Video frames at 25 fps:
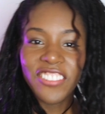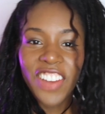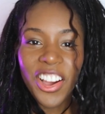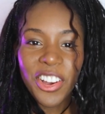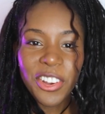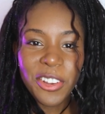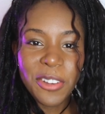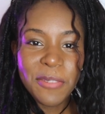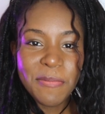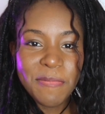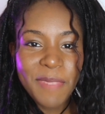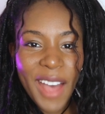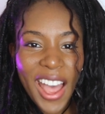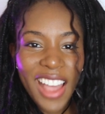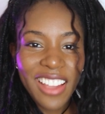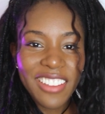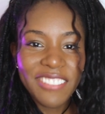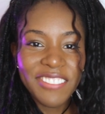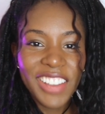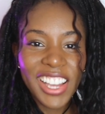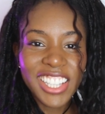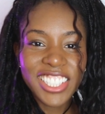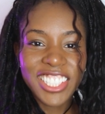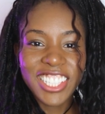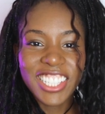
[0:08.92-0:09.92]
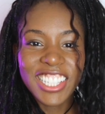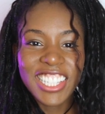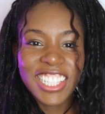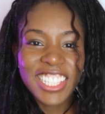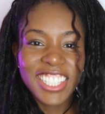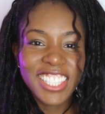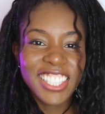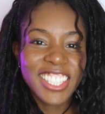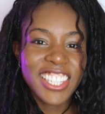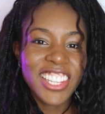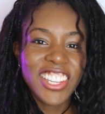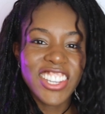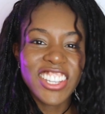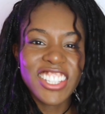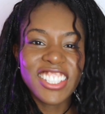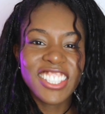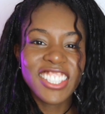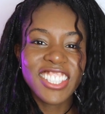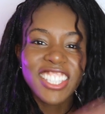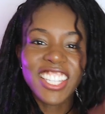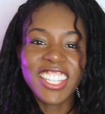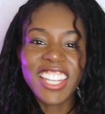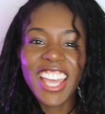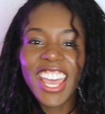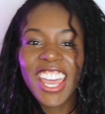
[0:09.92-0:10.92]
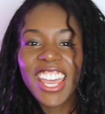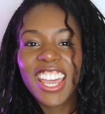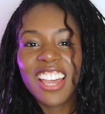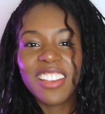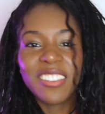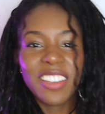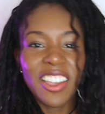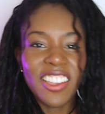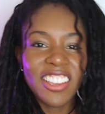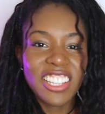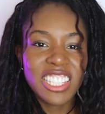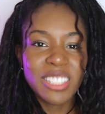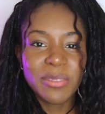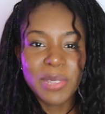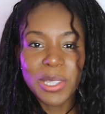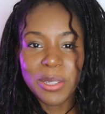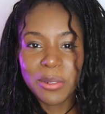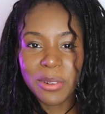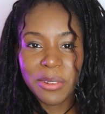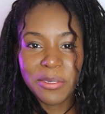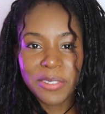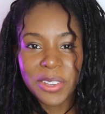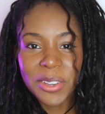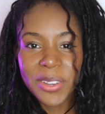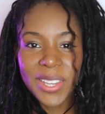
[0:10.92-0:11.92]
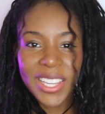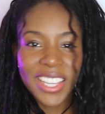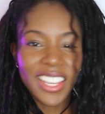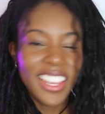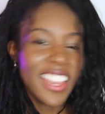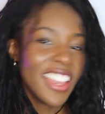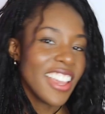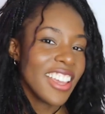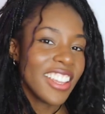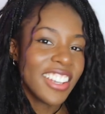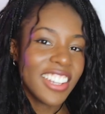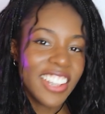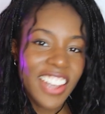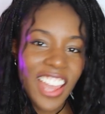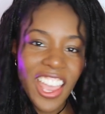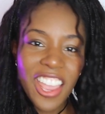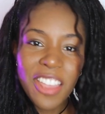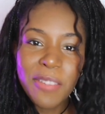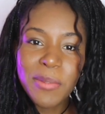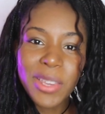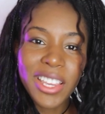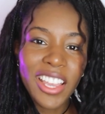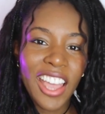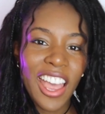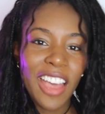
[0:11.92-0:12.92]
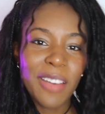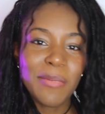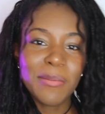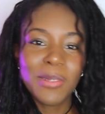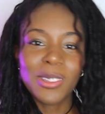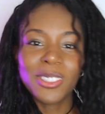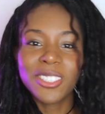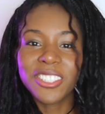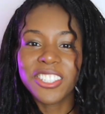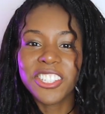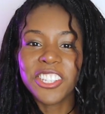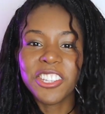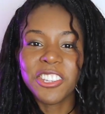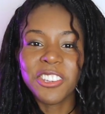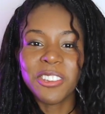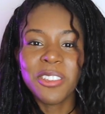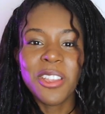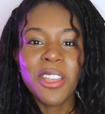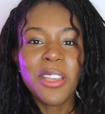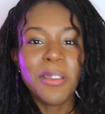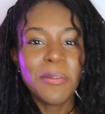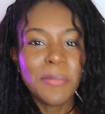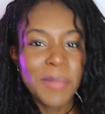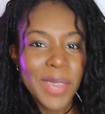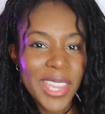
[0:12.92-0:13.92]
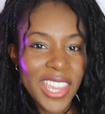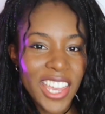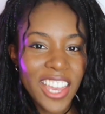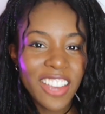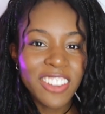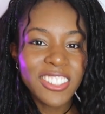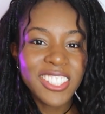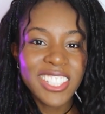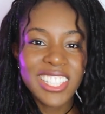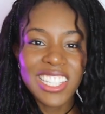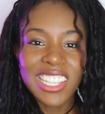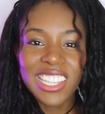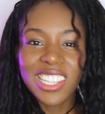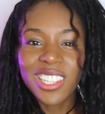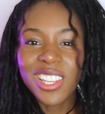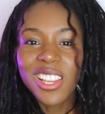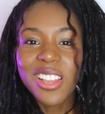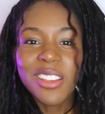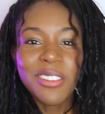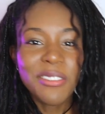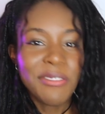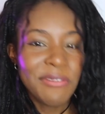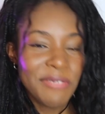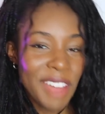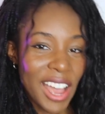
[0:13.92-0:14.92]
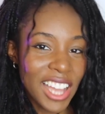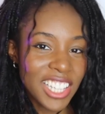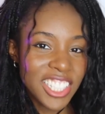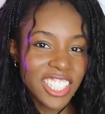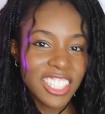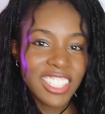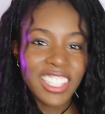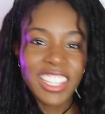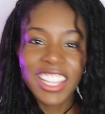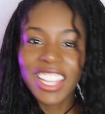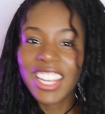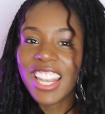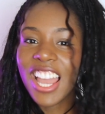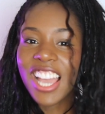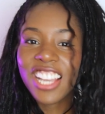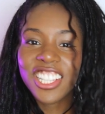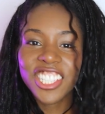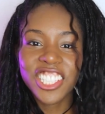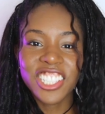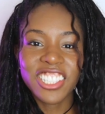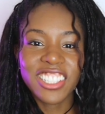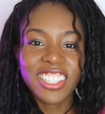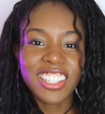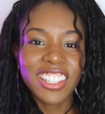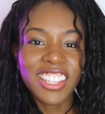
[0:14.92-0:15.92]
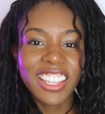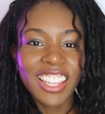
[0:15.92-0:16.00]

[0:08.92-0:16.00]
Welcome back, fashionistas. Today I'm going to be reviewing Naomi Campbell's new PLT fashion collection